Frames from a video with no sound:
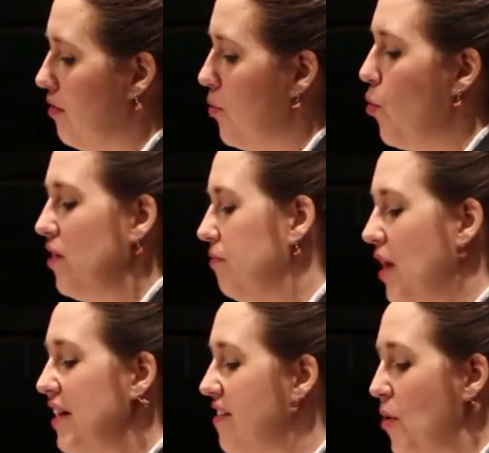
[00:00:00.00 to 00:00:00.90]
Oh,
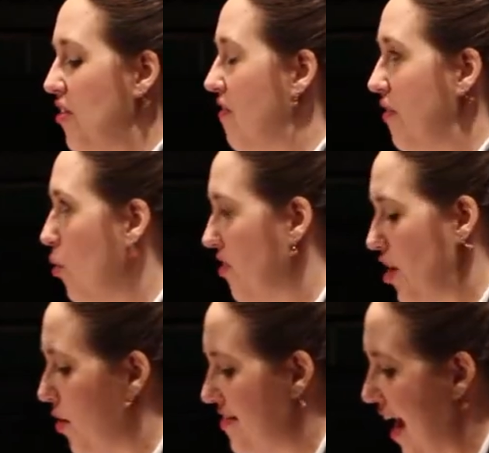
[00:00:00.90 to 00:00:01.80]
well, Elizabeth and
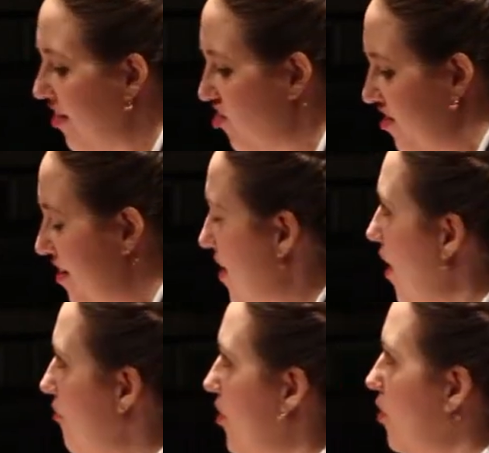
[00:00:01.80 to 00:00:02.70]
Susan are intelligent
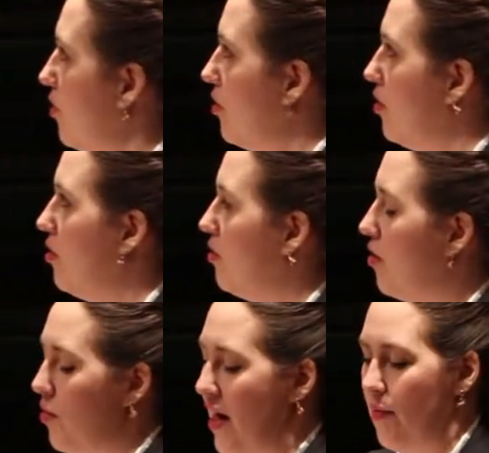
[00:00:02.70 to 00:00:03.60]
enough.
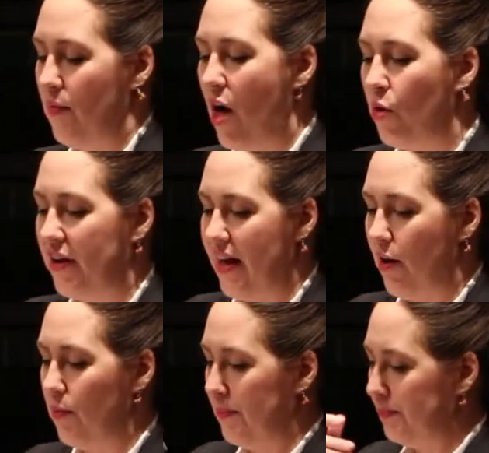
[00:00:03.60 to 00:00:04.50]
Okay, I'll work it out.